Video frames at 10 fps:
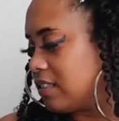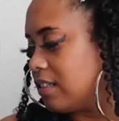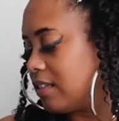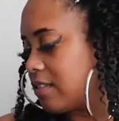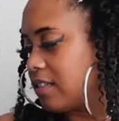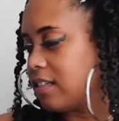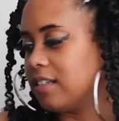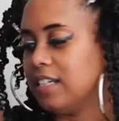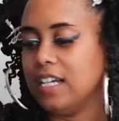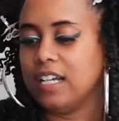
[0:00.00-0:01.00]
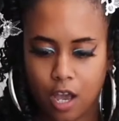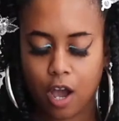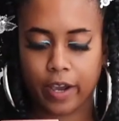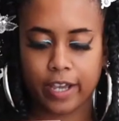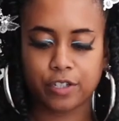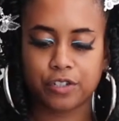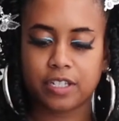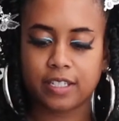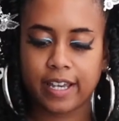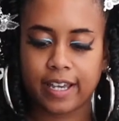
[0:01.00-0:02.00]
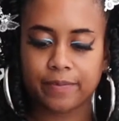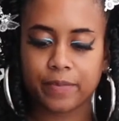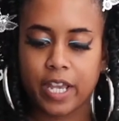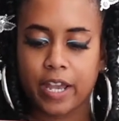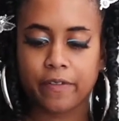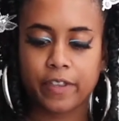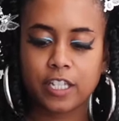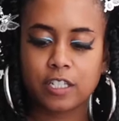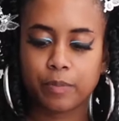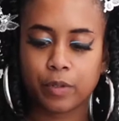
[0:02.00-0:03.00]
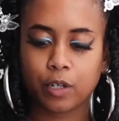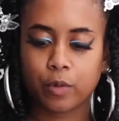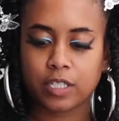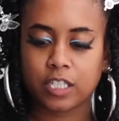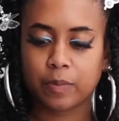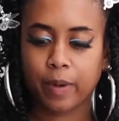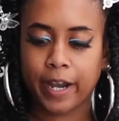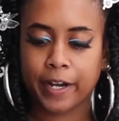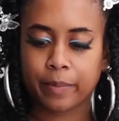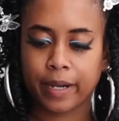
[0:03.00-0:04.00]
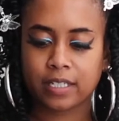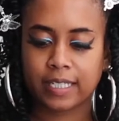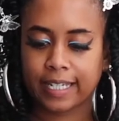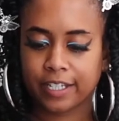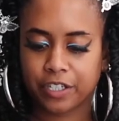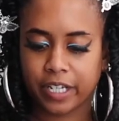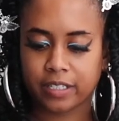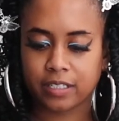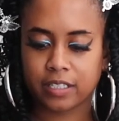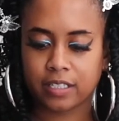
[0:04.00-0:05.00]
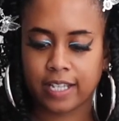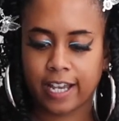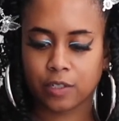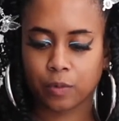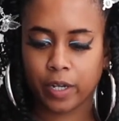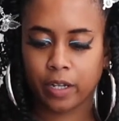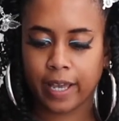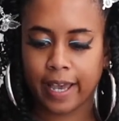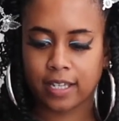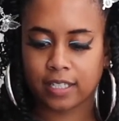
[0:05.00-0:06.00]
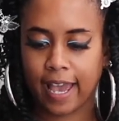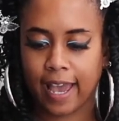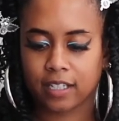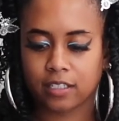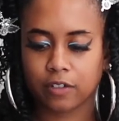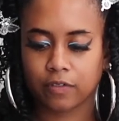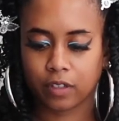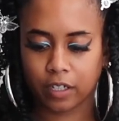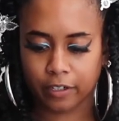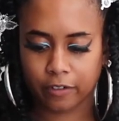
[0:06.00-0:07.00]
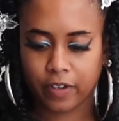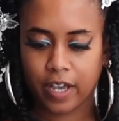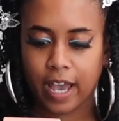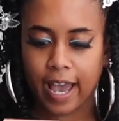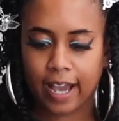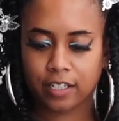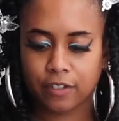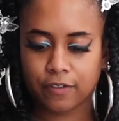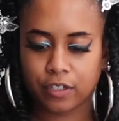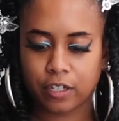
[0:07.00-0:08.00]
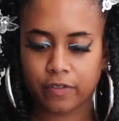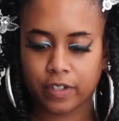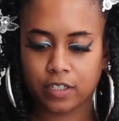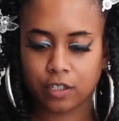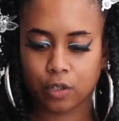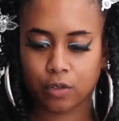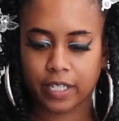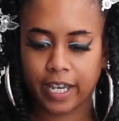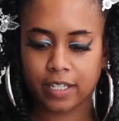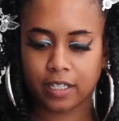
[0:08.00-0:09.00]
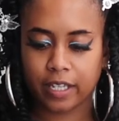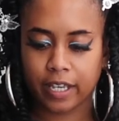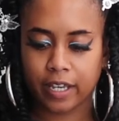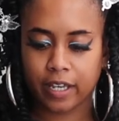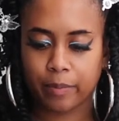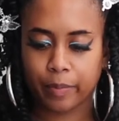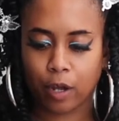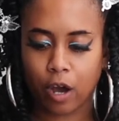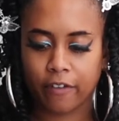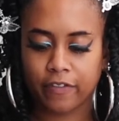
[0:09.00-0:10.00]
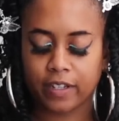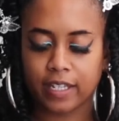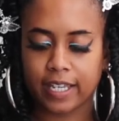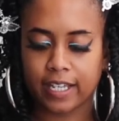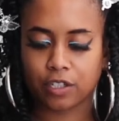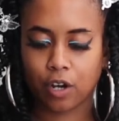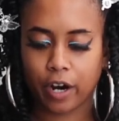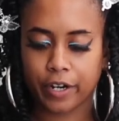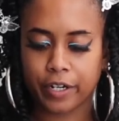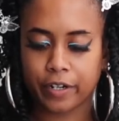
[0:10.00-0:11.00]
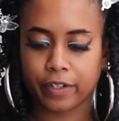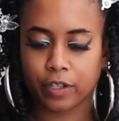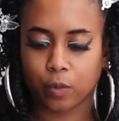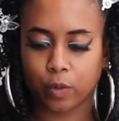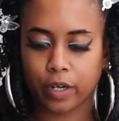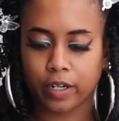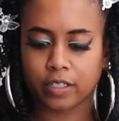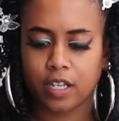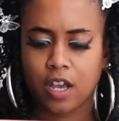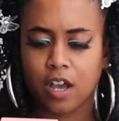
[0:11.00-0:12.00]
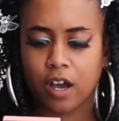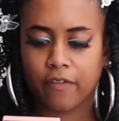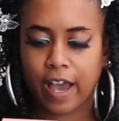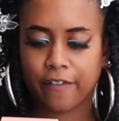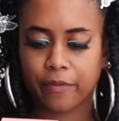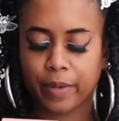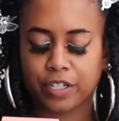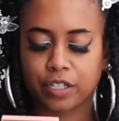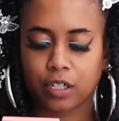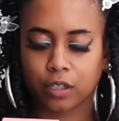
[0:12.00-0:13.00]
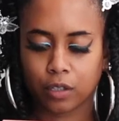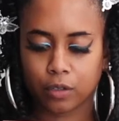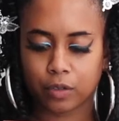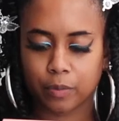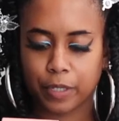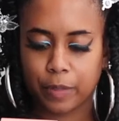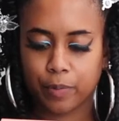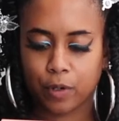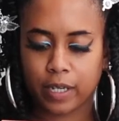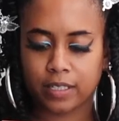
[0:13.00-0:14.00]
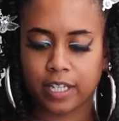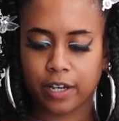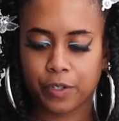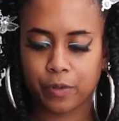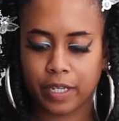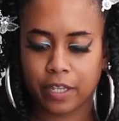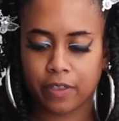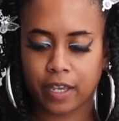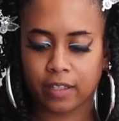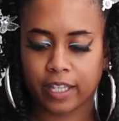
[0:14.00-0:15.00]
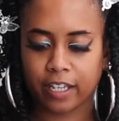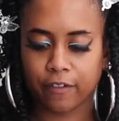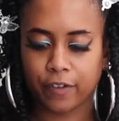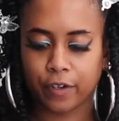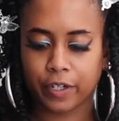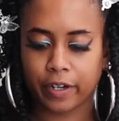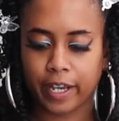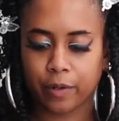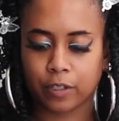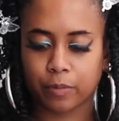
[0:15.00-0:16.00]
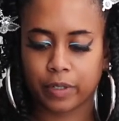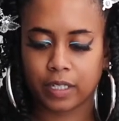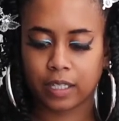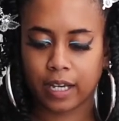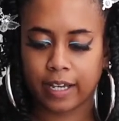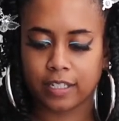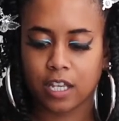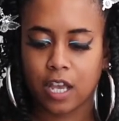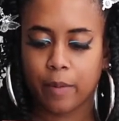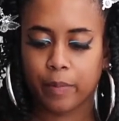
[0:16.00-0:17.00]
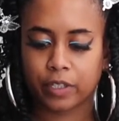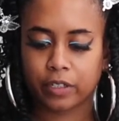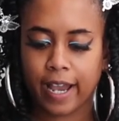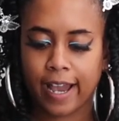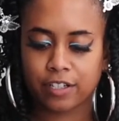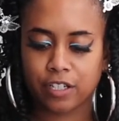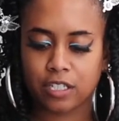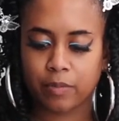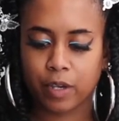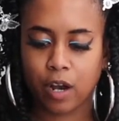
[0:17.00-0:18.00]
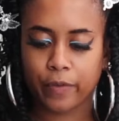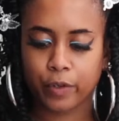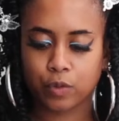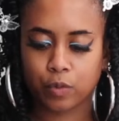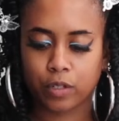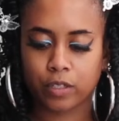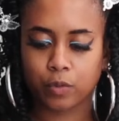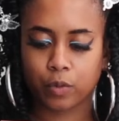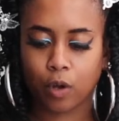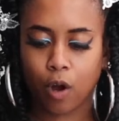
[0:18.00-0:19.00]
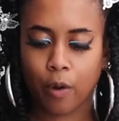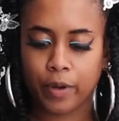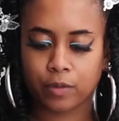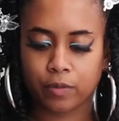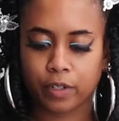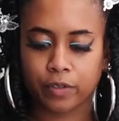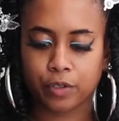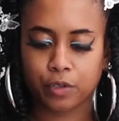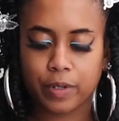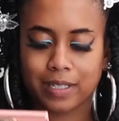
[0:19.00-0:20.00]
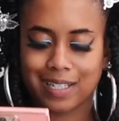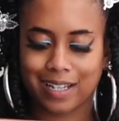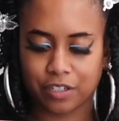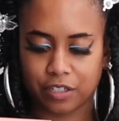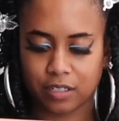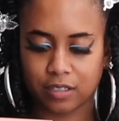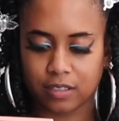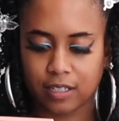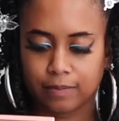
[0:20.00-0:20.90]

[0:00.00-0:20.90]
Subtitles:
to y'all, chat. Okay, so she said, this book was inspired by second chances as well as acts of love. Acts of service goes hand in hand, but often hits harder than the words of affirmation alone. People can tell you anything, they can fill your head with pretty lies, but their actions beyond those words will always reveal their true intentions.